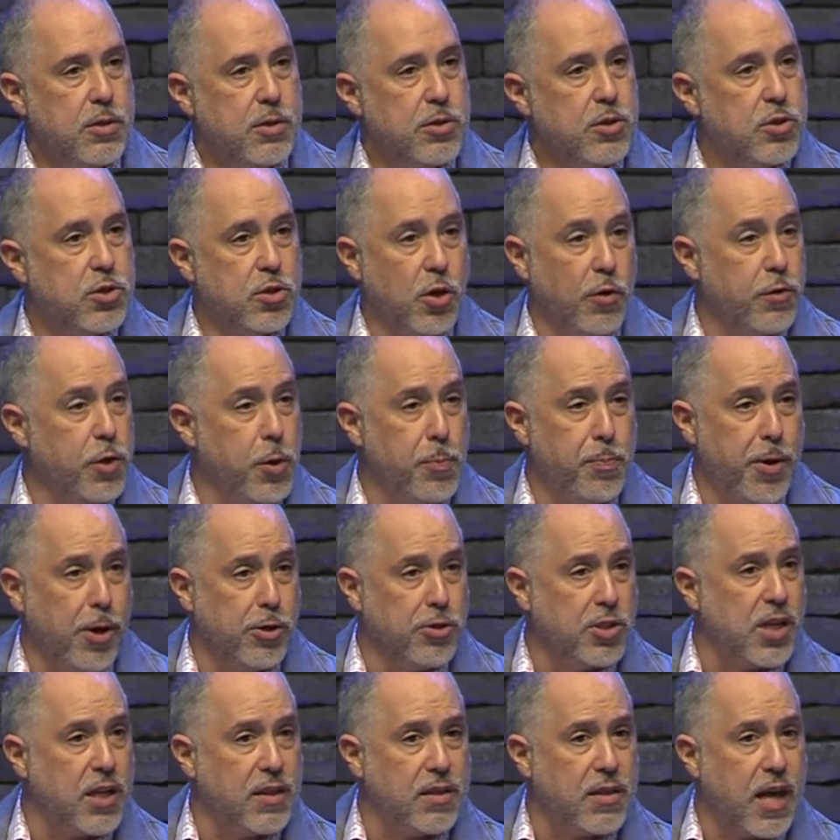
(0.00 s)
So if you
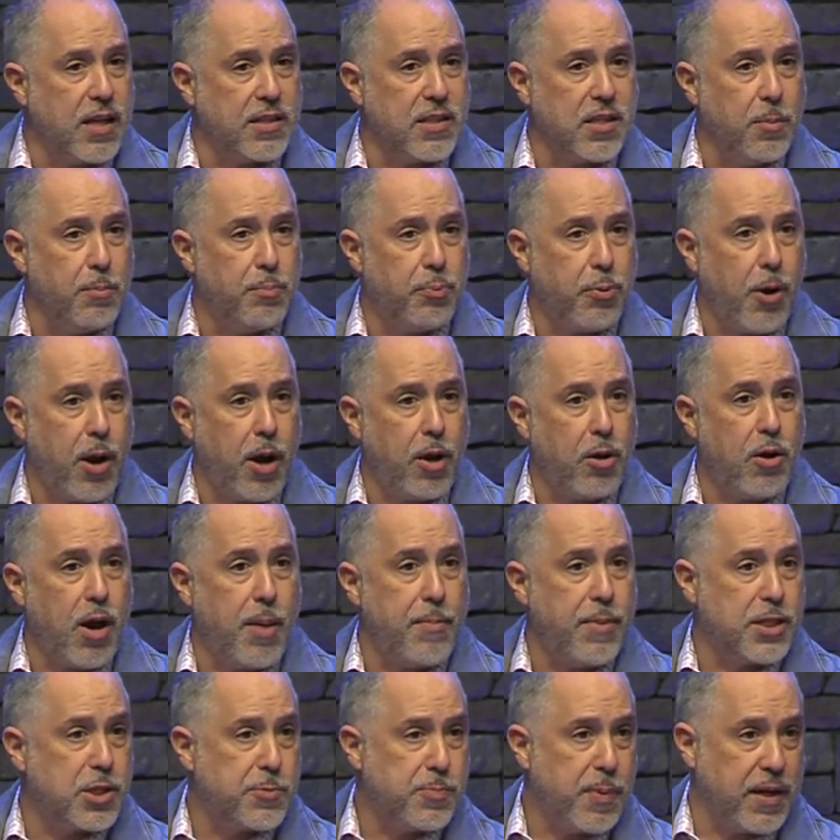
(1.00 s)
posted thoughts in prayer,
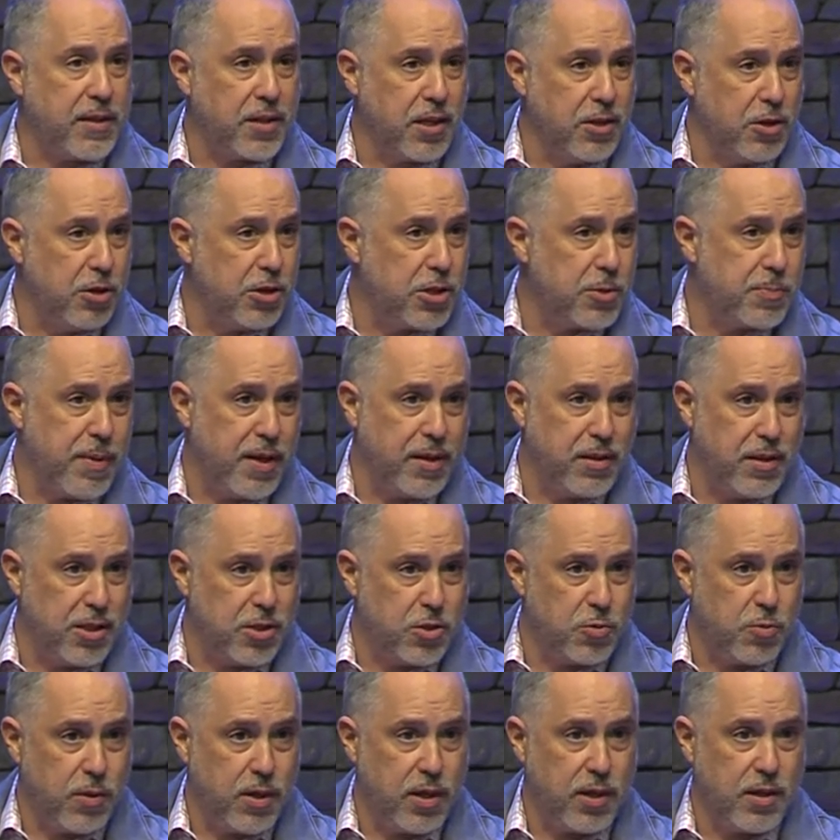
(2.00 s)
I'm expecting you to spend
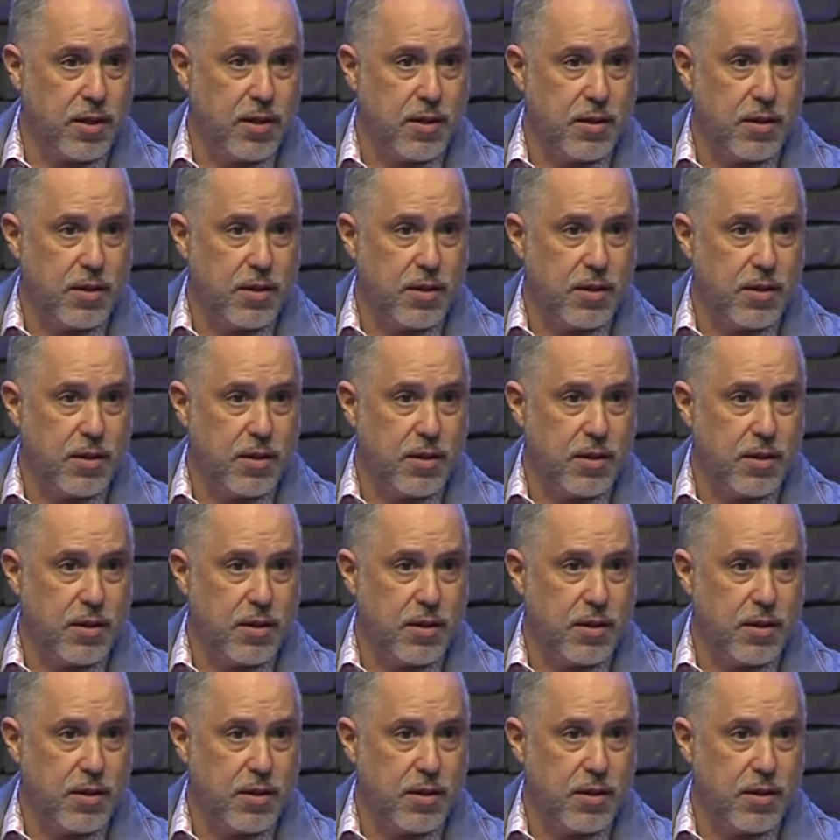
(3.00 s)
this week